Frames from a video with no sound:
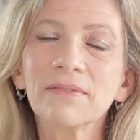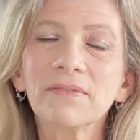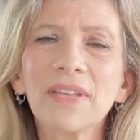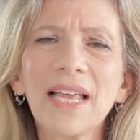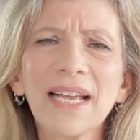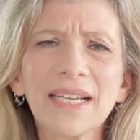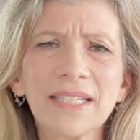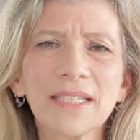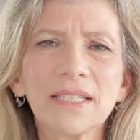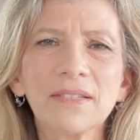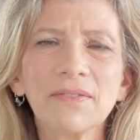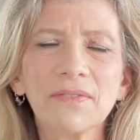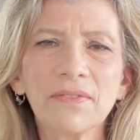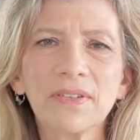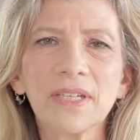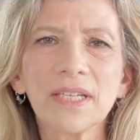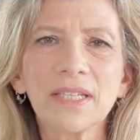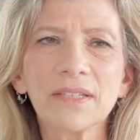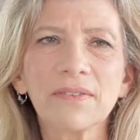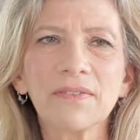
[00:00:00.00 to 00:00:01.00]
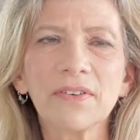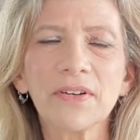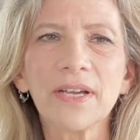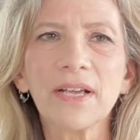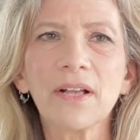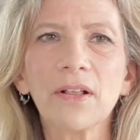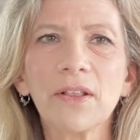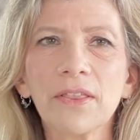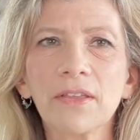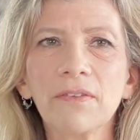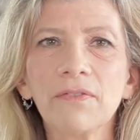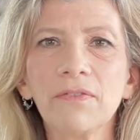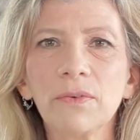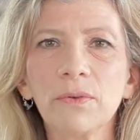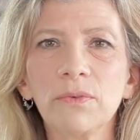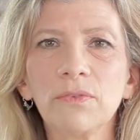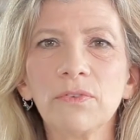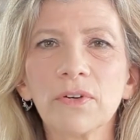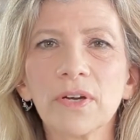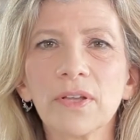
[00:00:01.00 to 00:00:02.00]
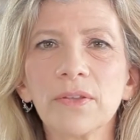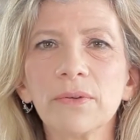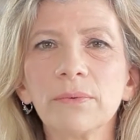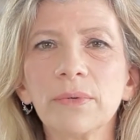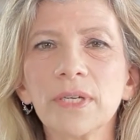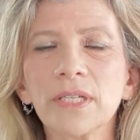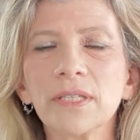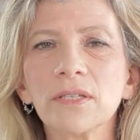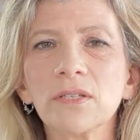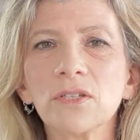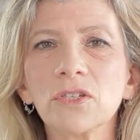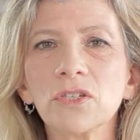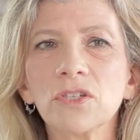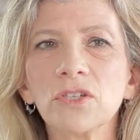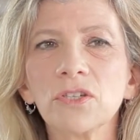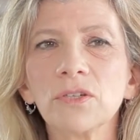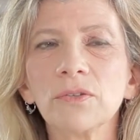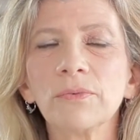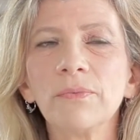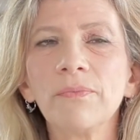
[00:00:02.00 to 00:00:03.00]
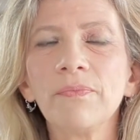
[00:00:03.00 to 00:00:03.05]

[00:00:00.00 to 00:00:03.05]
Flax is a very healthy food for other reasons too.